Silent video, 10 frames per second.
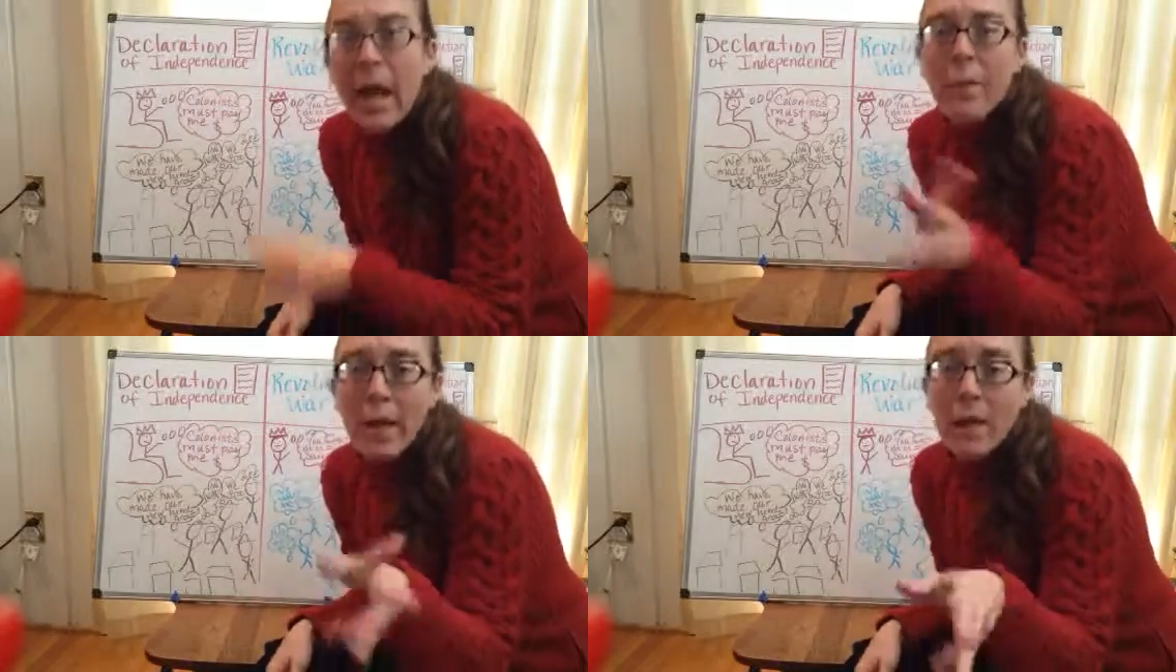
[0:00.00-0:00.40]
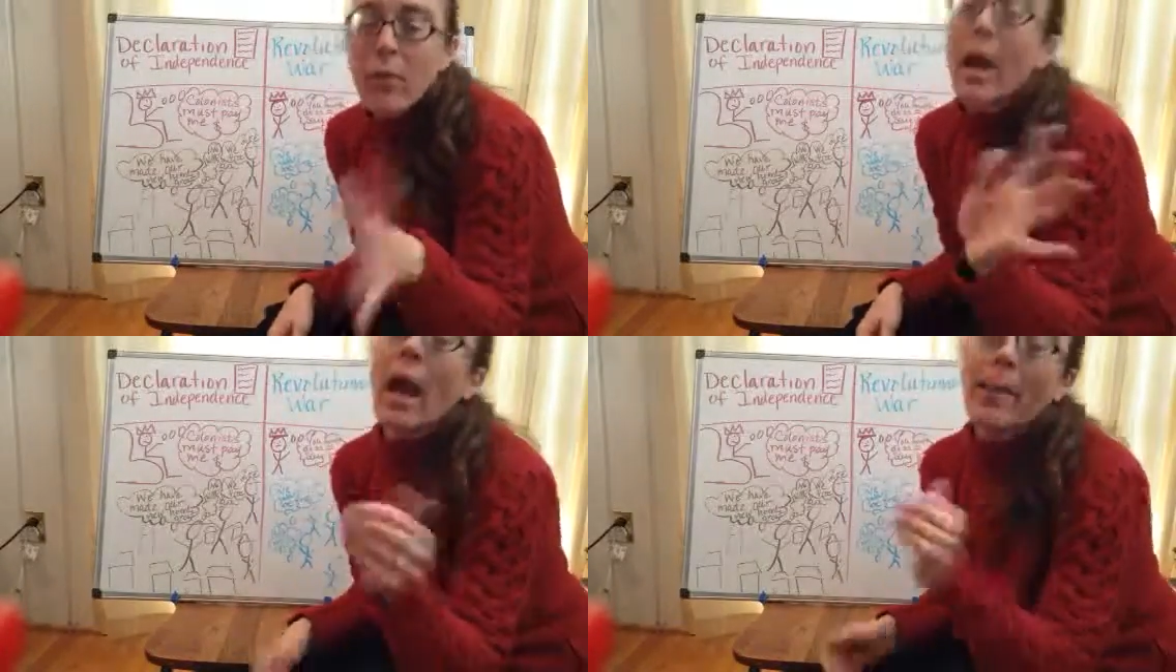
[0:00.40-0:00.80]
And by the
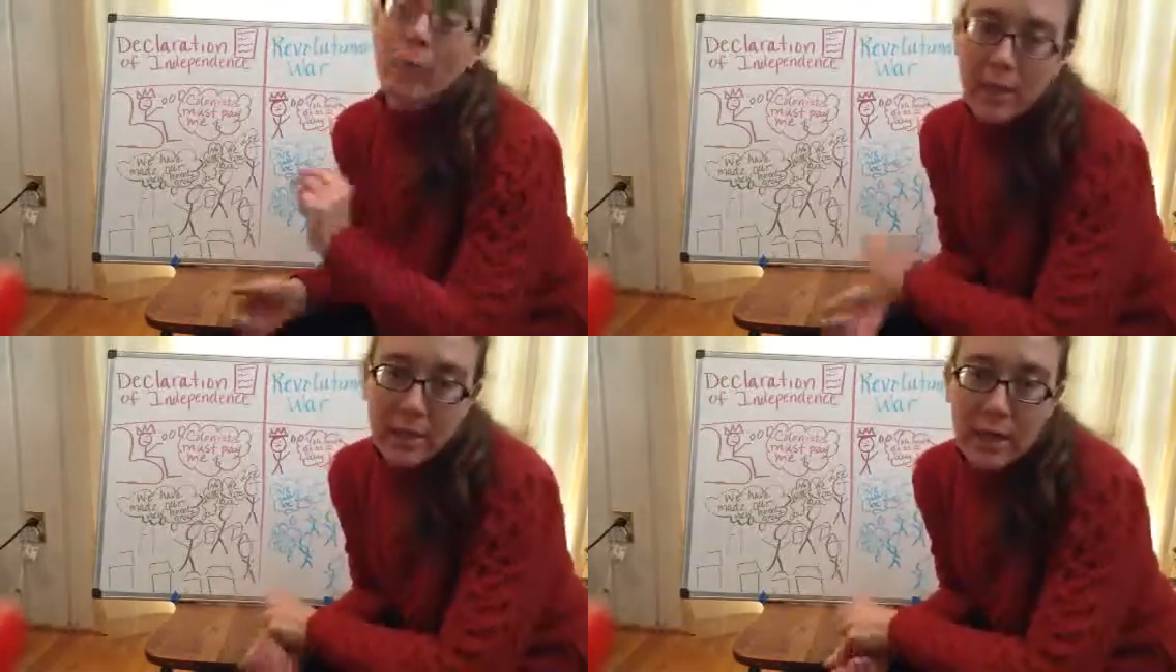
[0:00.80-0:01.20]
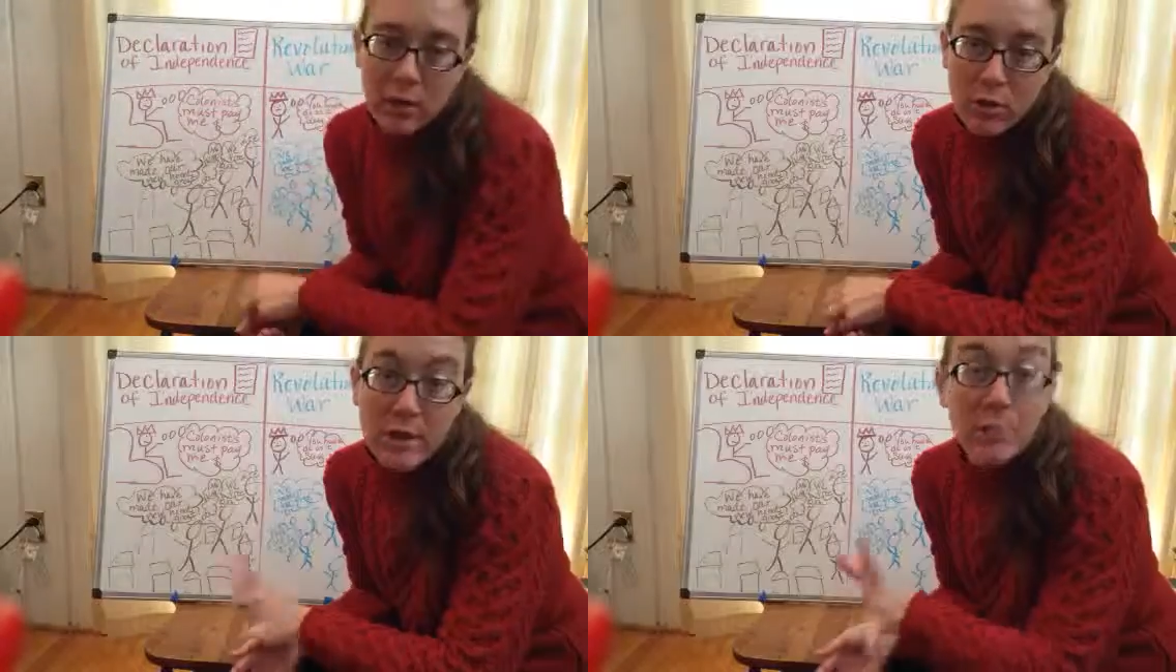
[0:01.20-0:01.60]
way, I'm going to
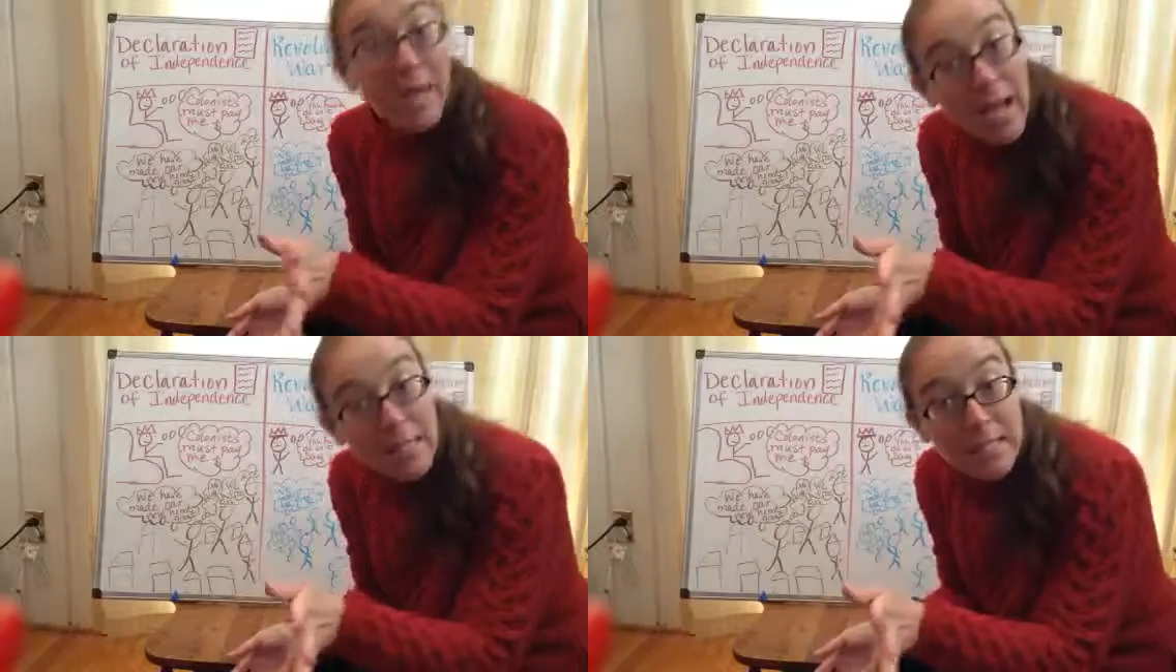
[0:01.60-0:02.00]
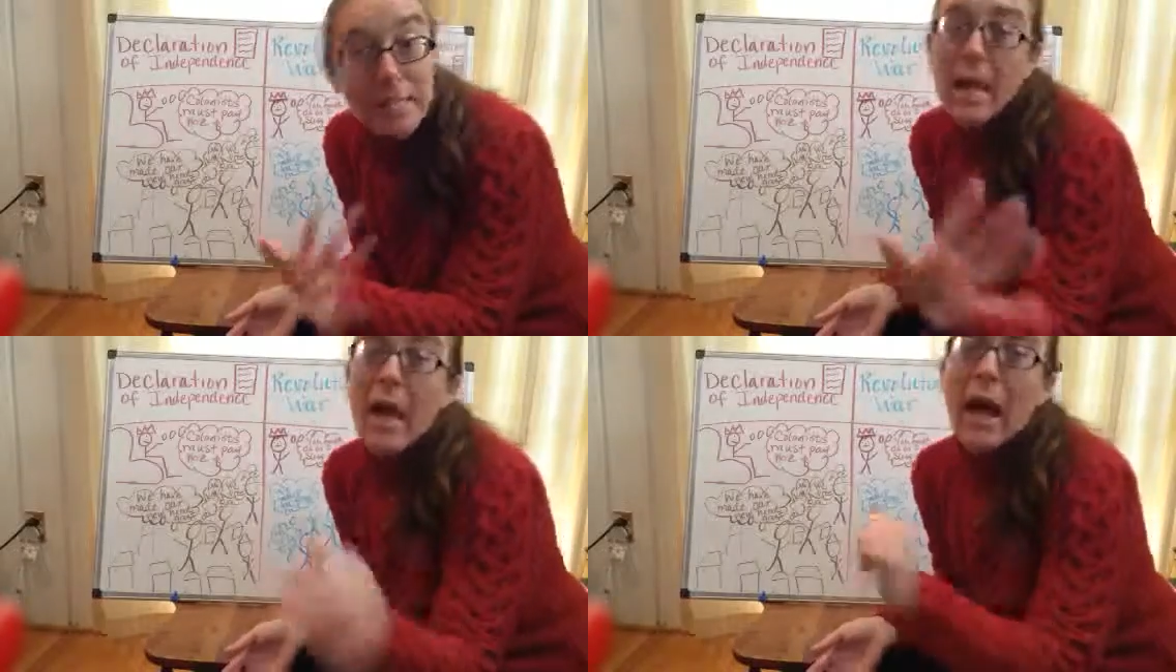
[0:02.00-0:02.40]
increase some
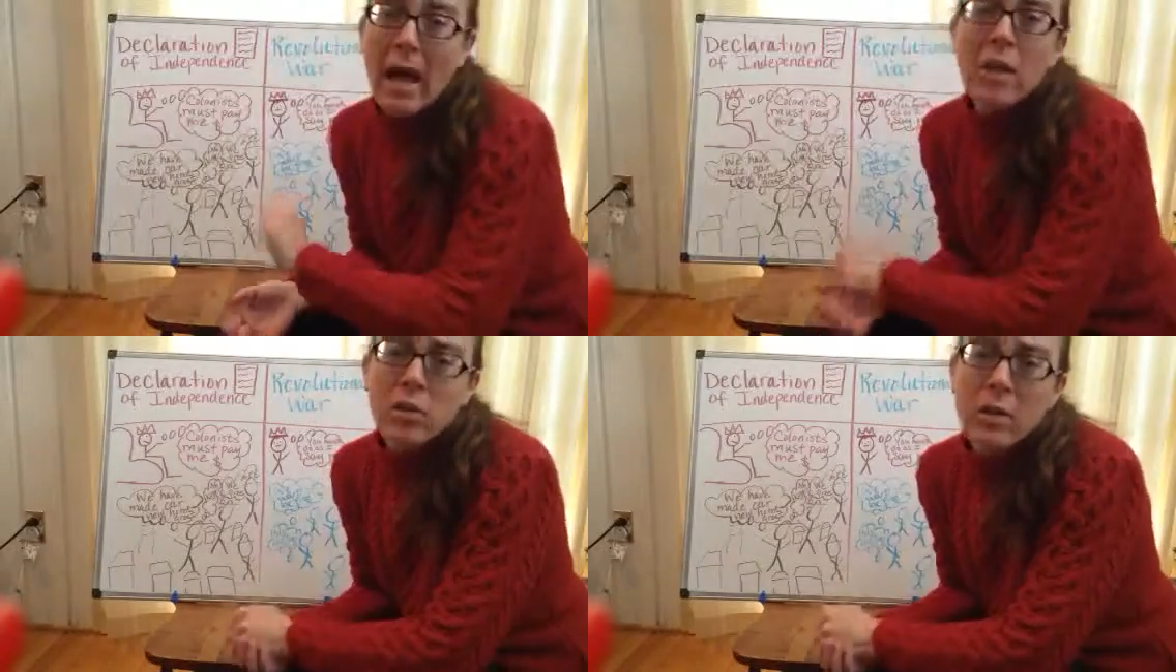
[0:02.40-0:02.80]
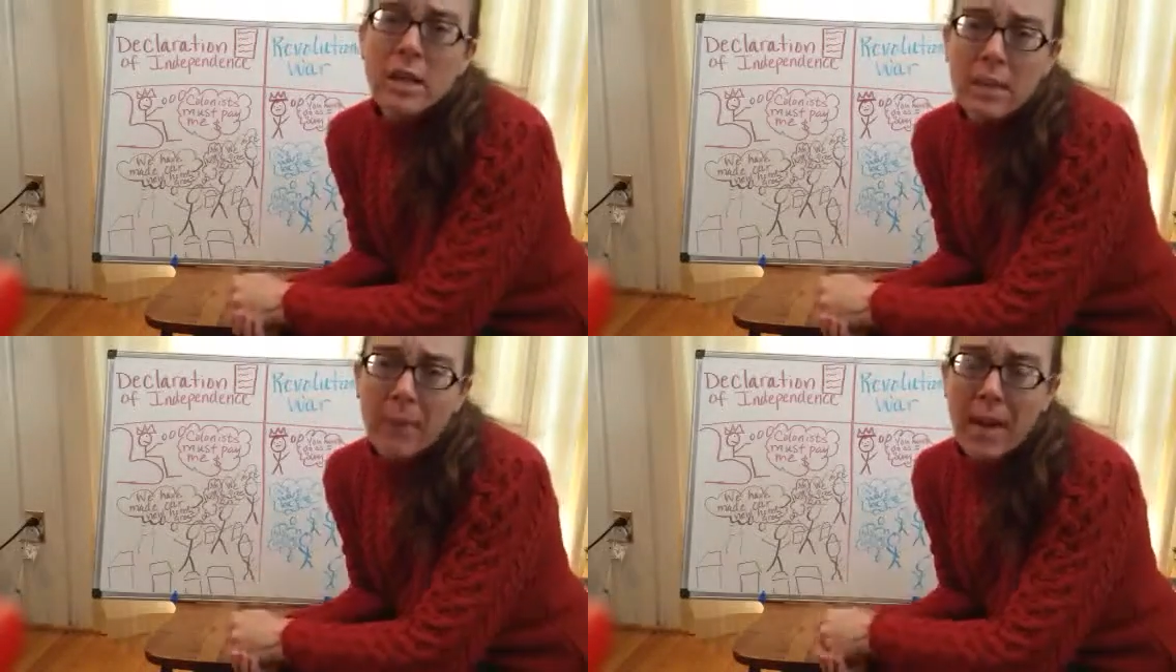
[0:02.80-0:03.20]
taxes, and you
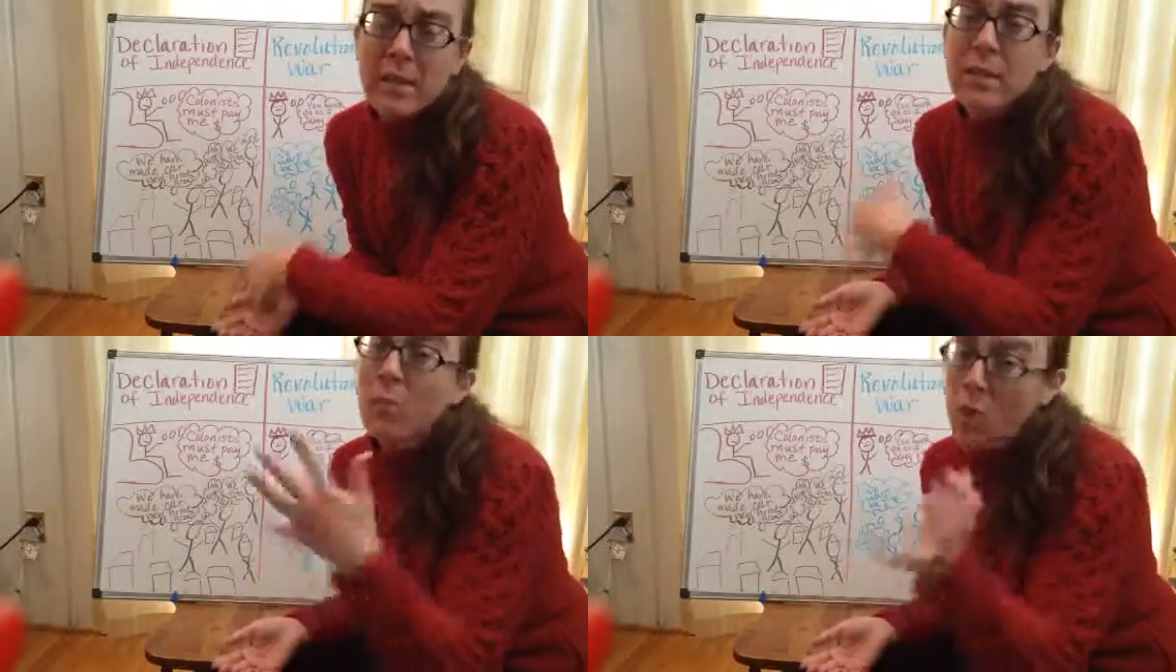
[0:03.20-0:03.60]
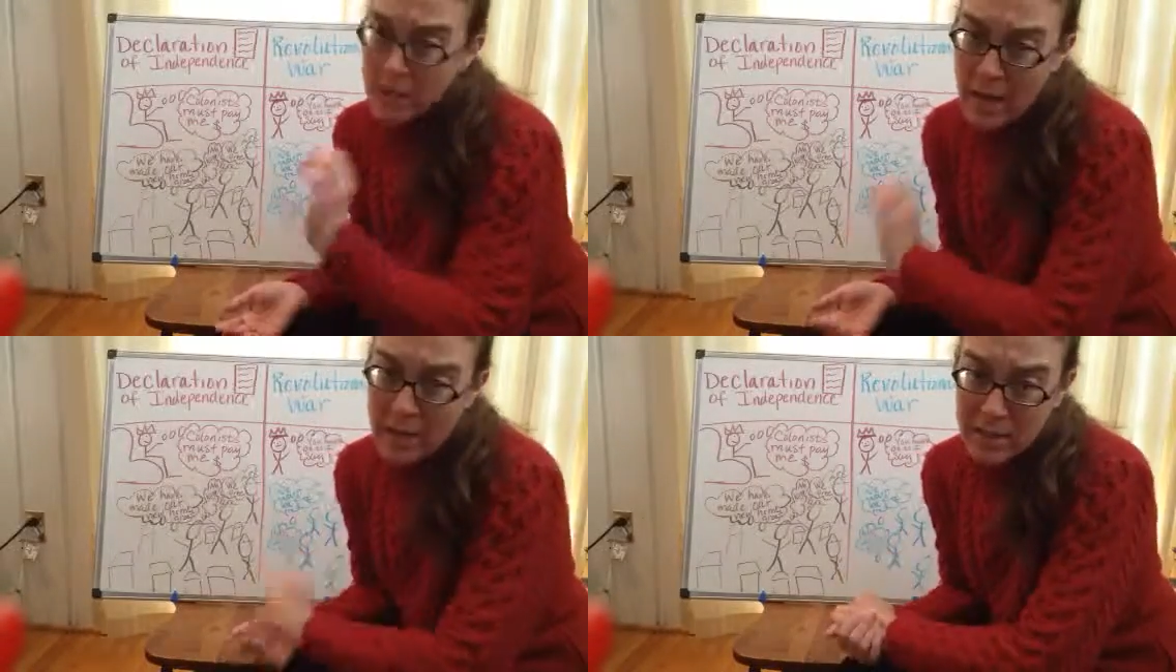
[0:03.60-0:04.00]
need to pay some more
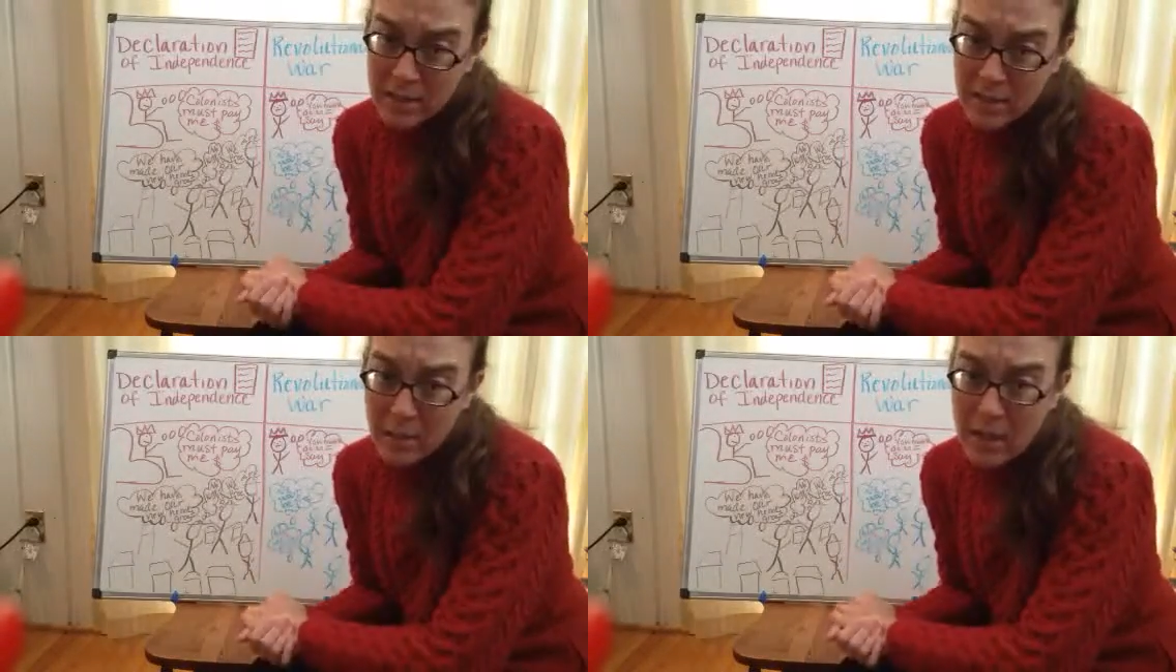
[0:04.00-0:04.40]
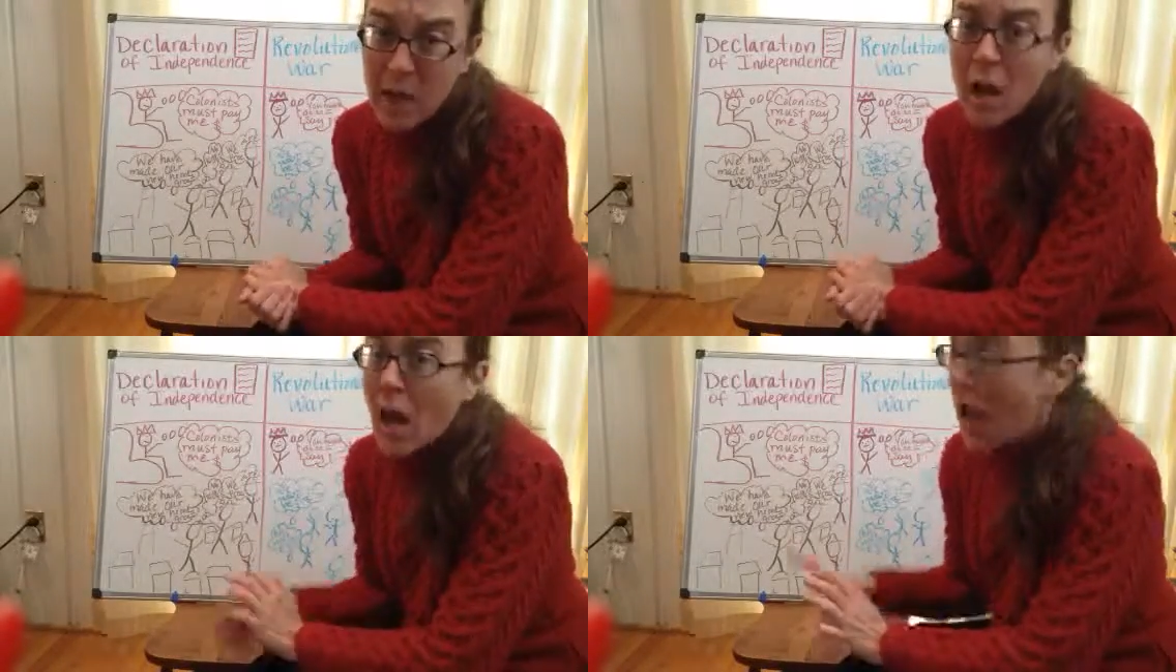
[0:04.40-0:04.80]
taxes to me